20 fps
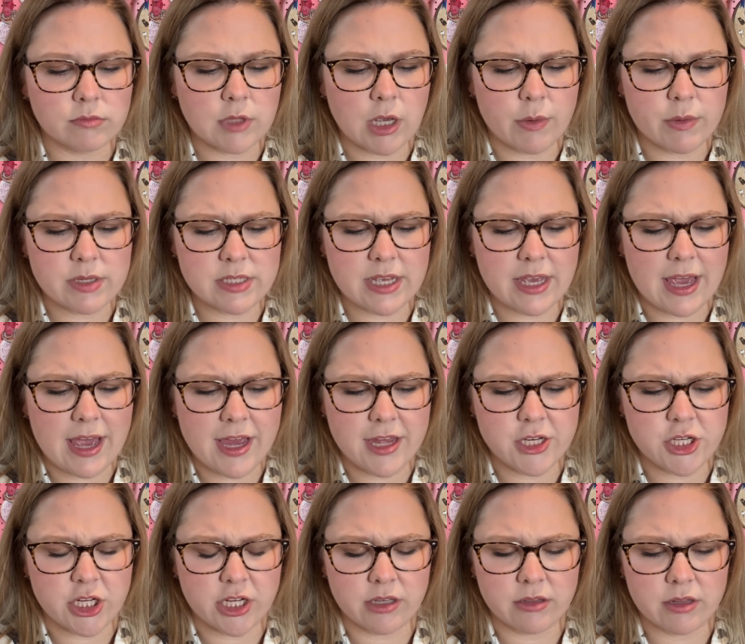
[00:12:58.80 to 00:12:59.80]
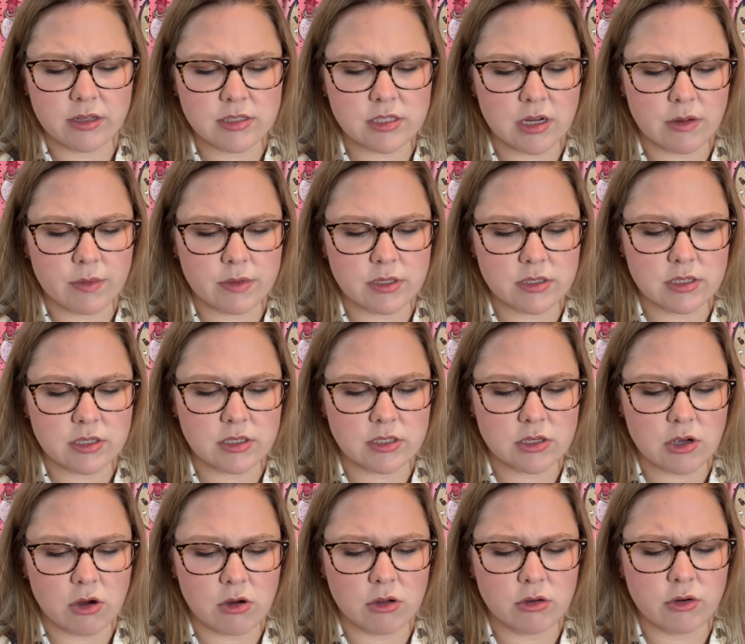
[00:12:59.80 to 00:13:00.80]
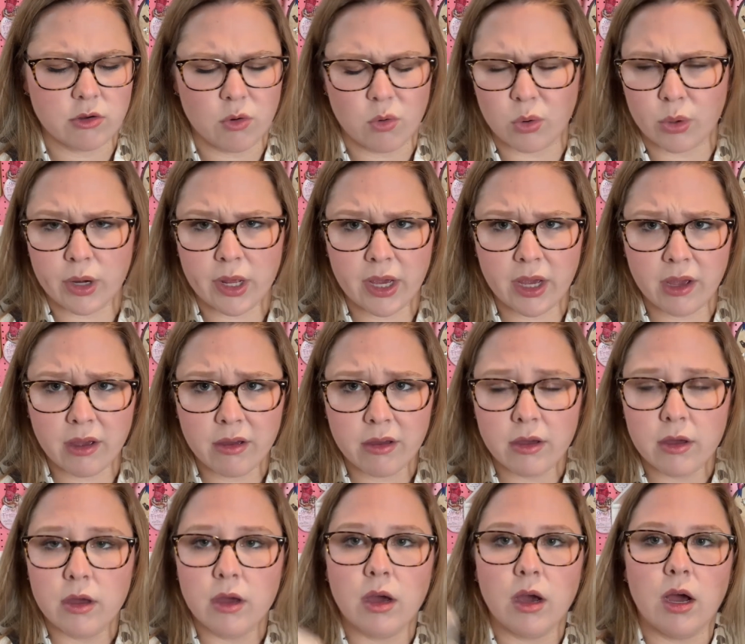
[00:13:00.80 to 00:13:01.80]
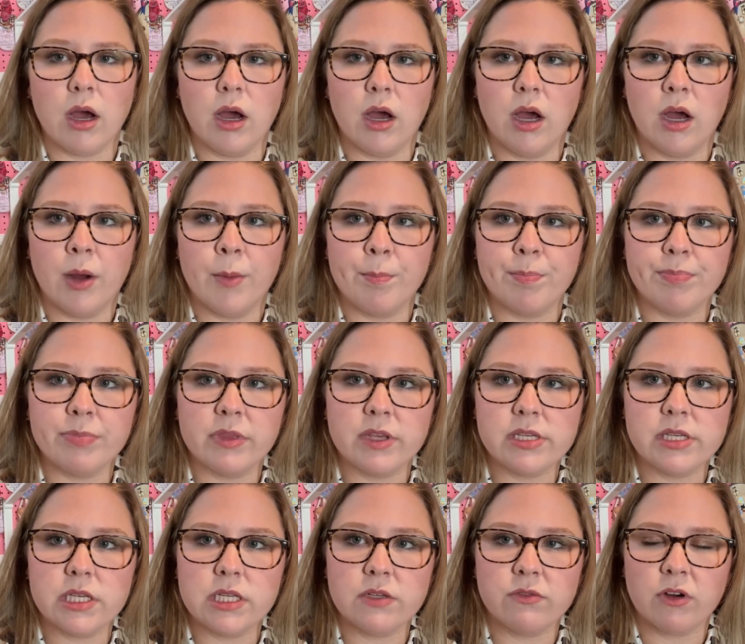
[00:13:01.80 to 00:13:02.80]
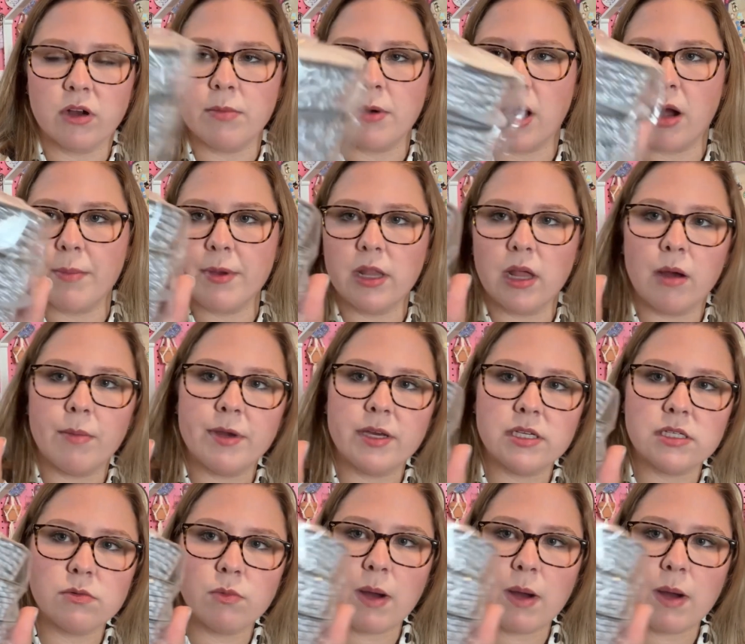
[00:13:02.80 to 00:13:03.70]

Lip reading: I want to say edging. That's not what this is called. Cording. This is from Hobby Lobby as